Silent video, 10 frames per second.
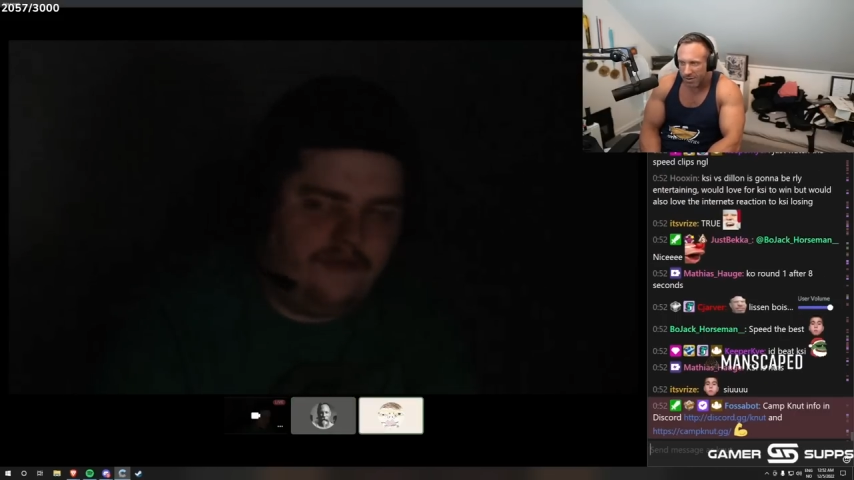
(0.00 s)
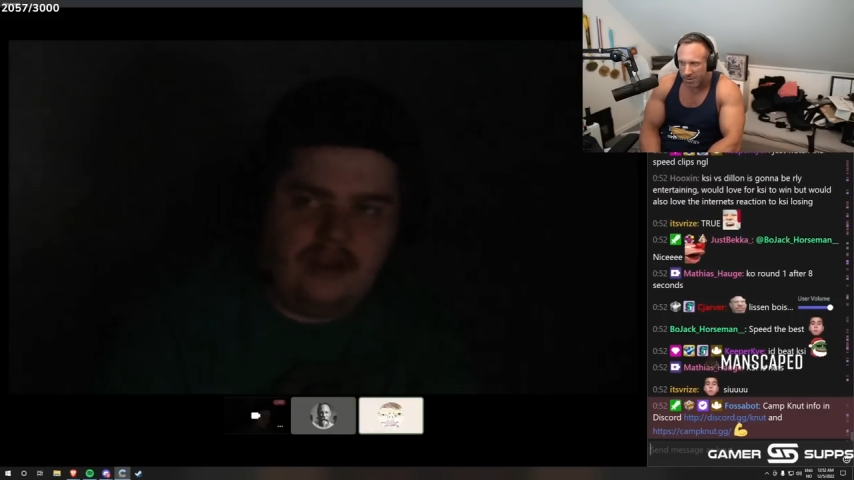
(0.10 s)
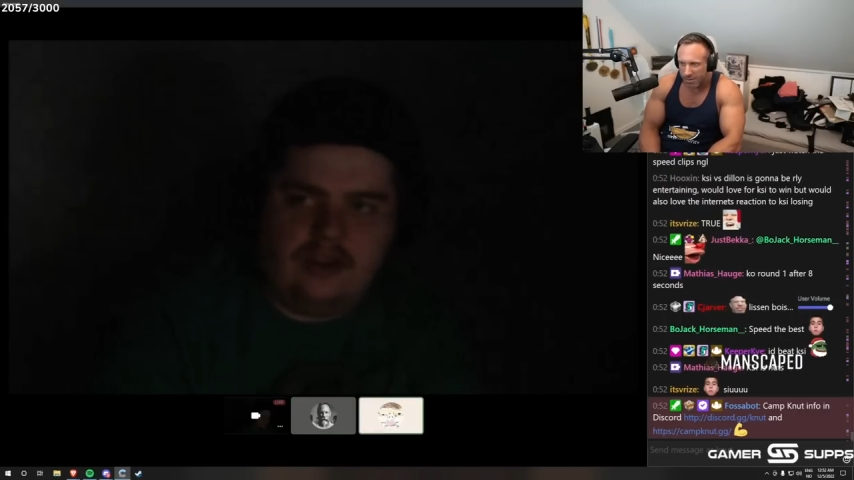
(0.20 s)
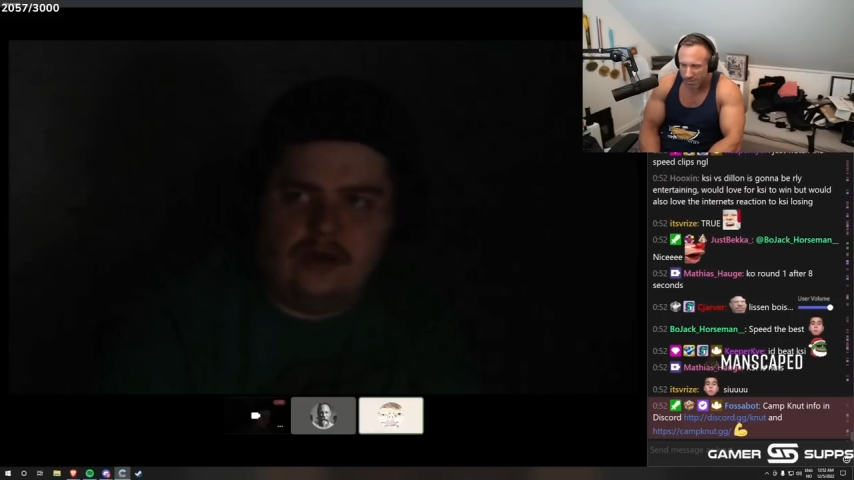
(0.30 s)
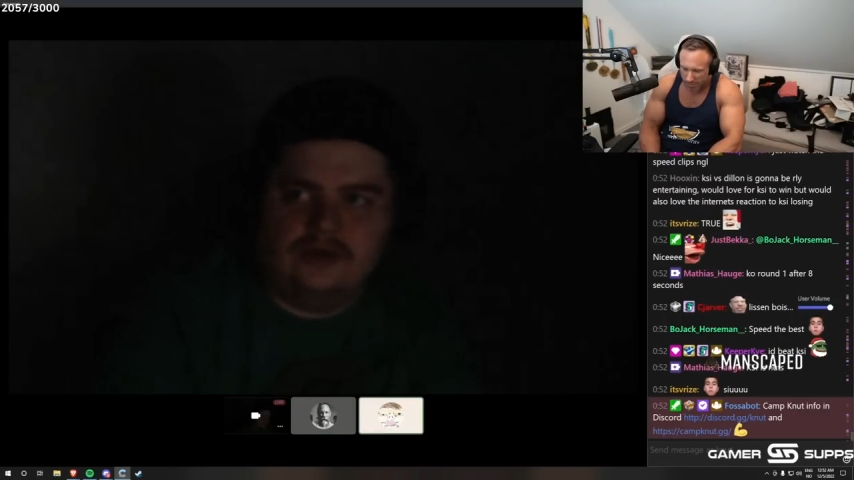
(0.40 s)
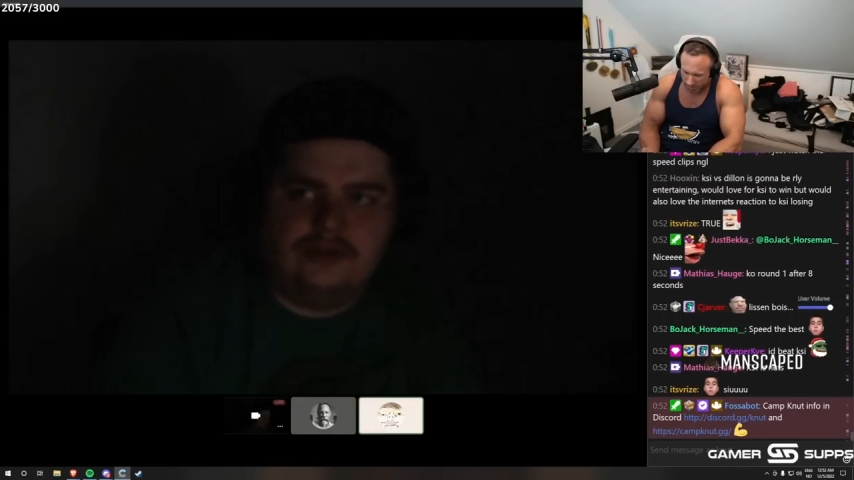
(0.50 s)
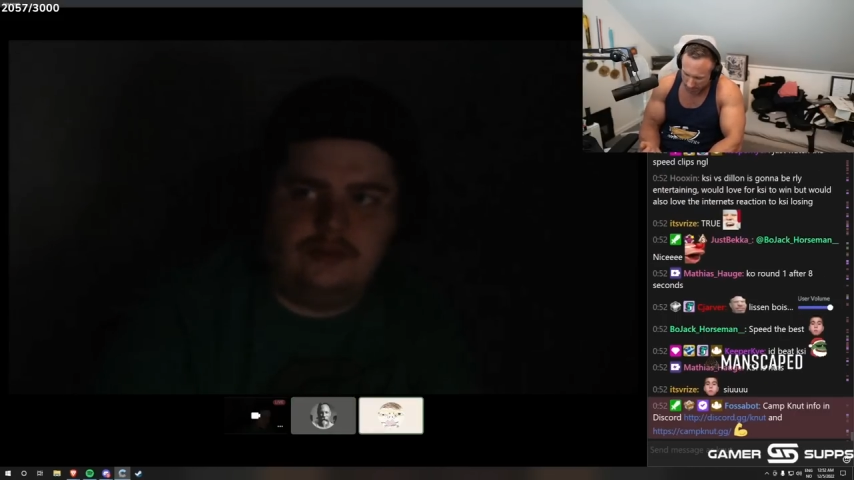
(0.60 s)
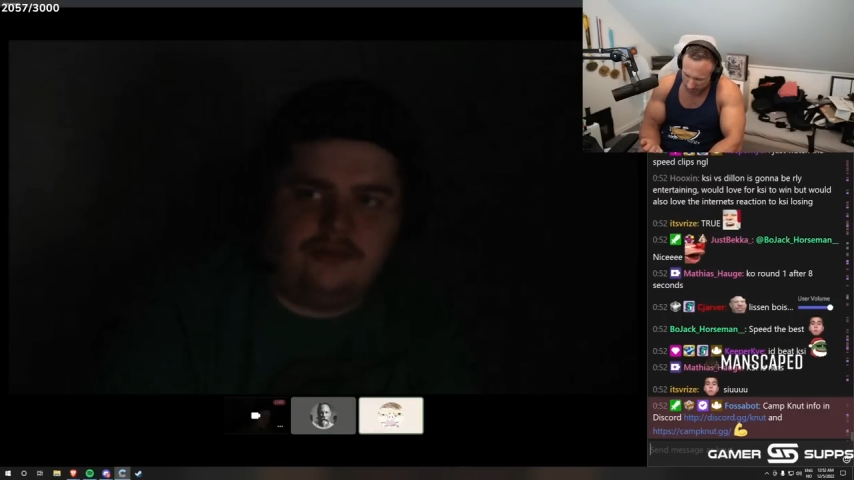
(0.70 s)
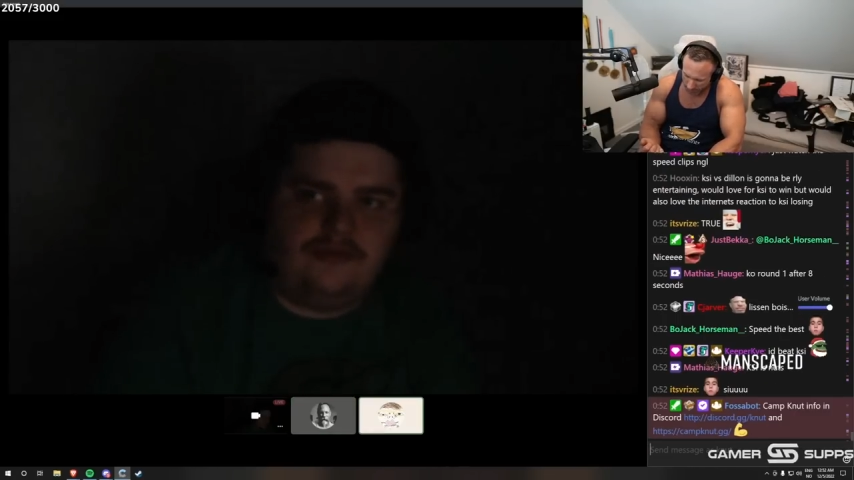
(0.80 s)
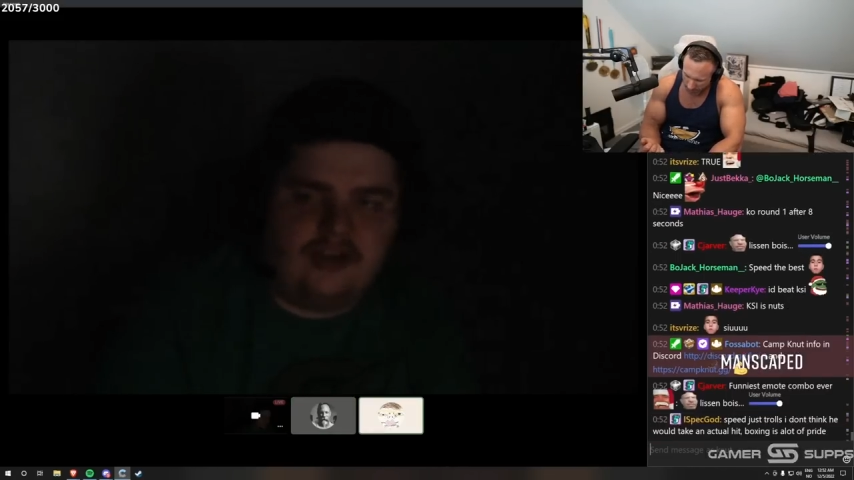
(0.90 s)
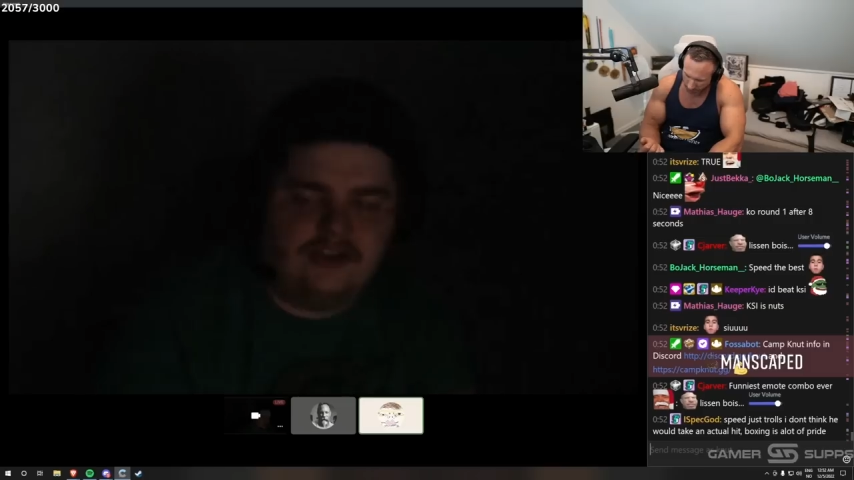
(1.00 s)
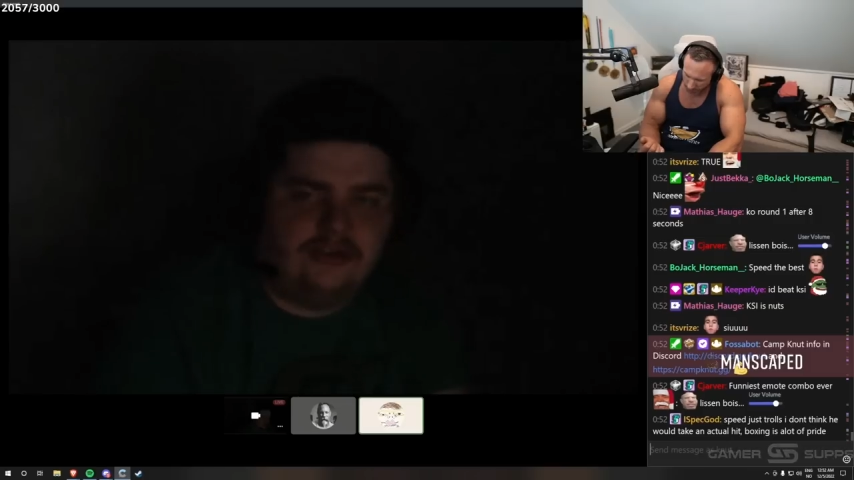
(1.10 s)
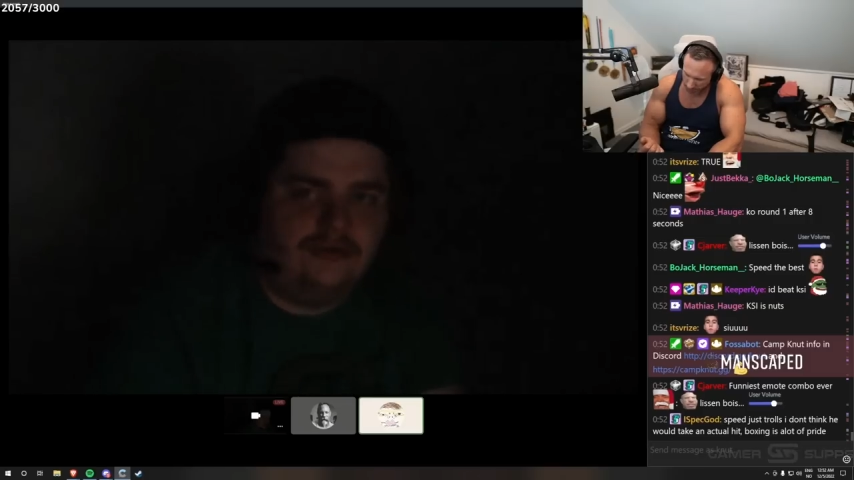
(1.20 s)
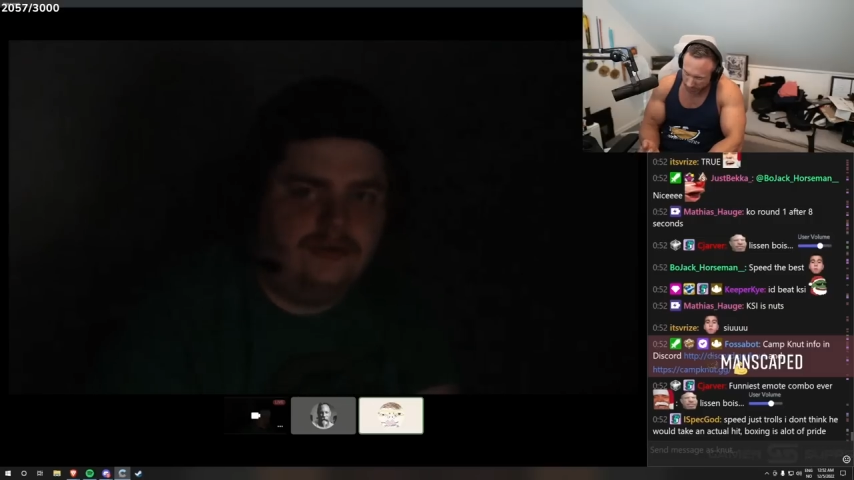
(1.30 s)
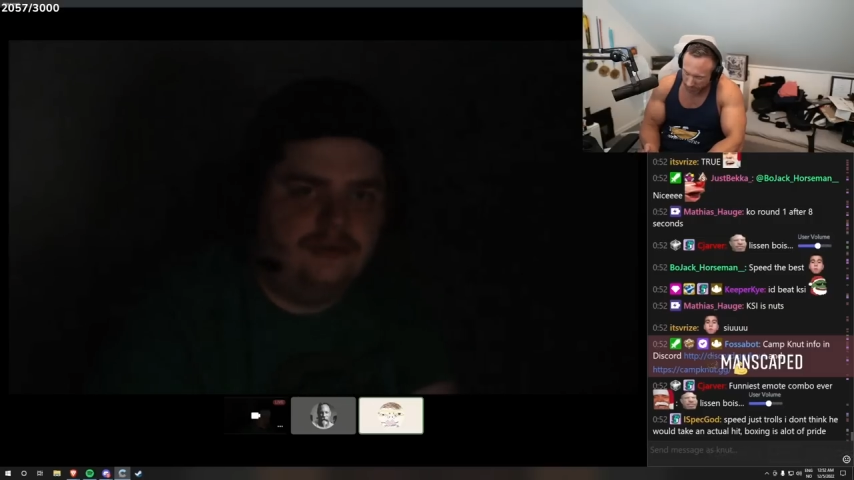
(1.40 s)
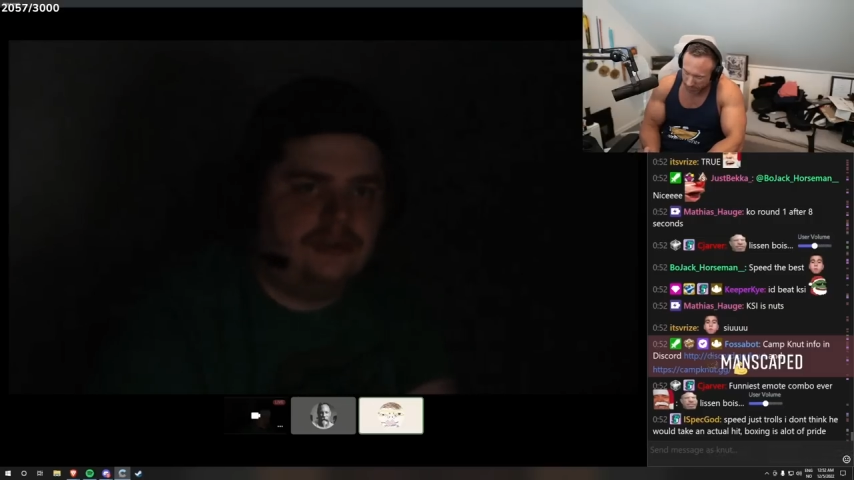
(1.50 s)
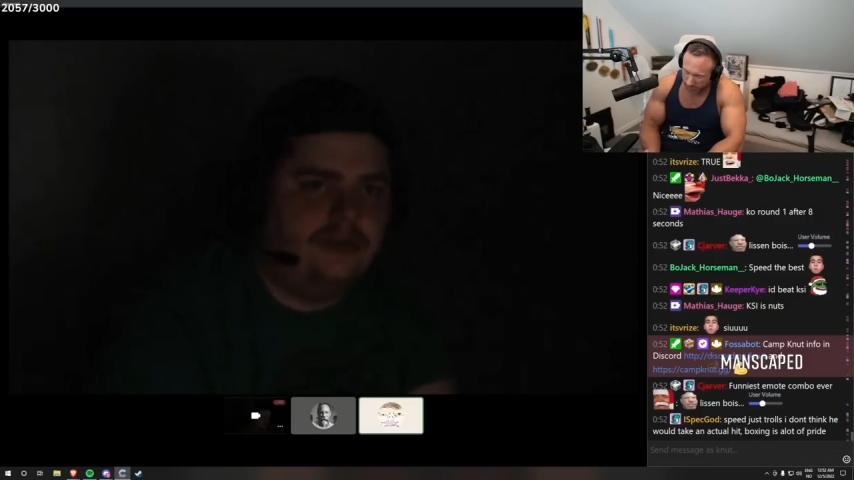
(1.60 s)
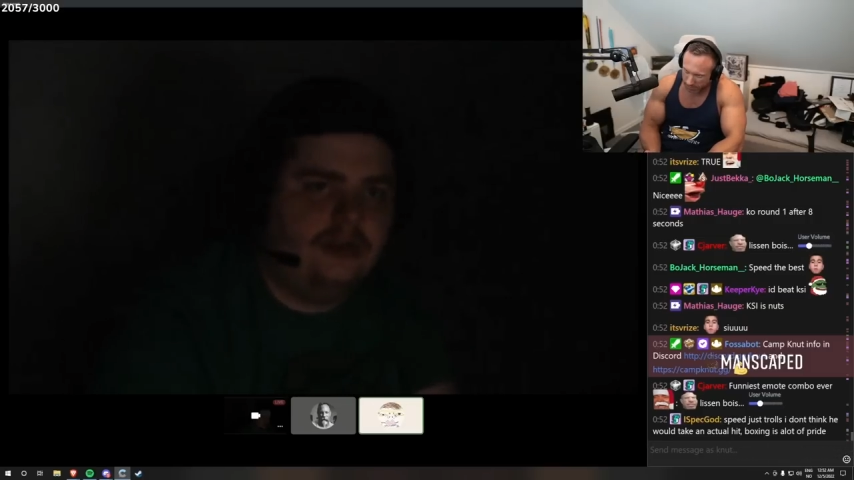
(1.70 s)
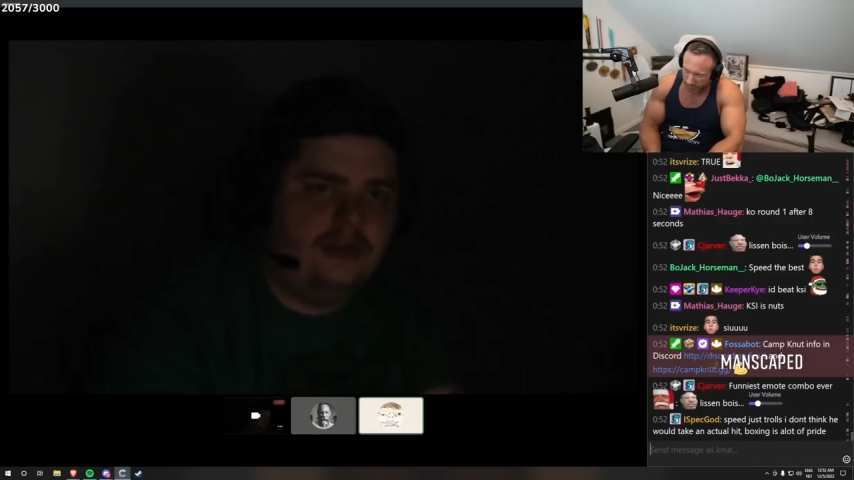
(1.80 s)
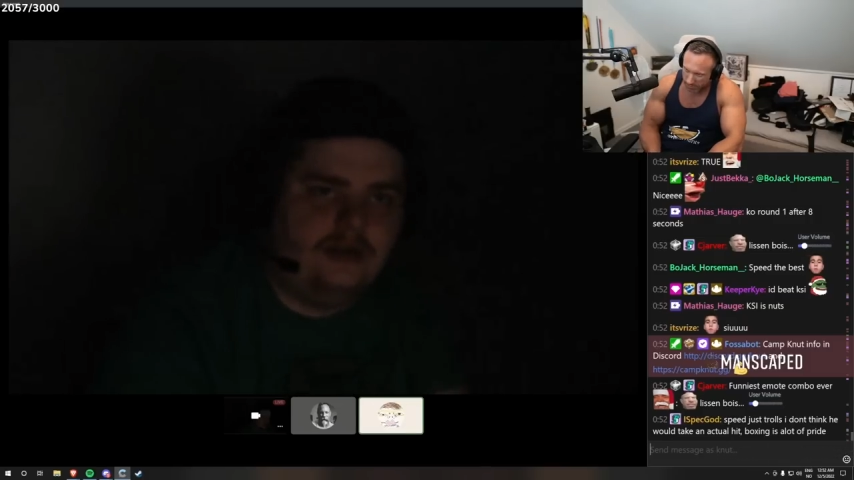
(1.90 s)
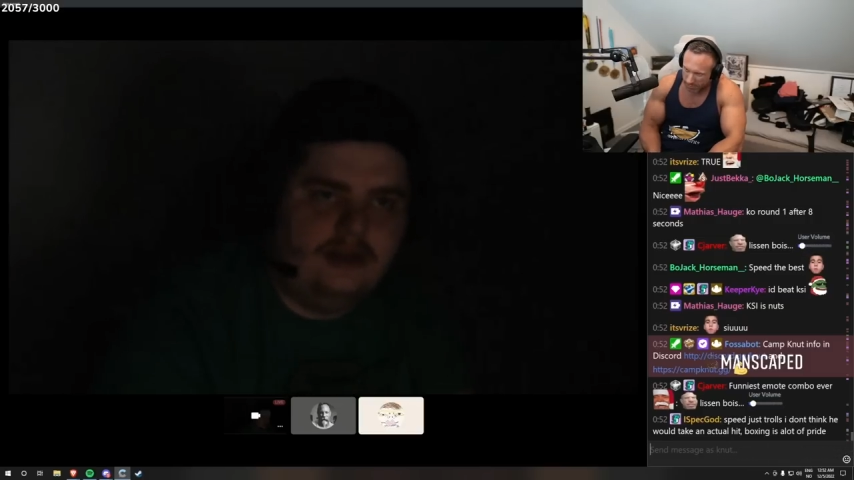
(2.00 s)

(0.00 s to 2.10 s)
he goes to professionals and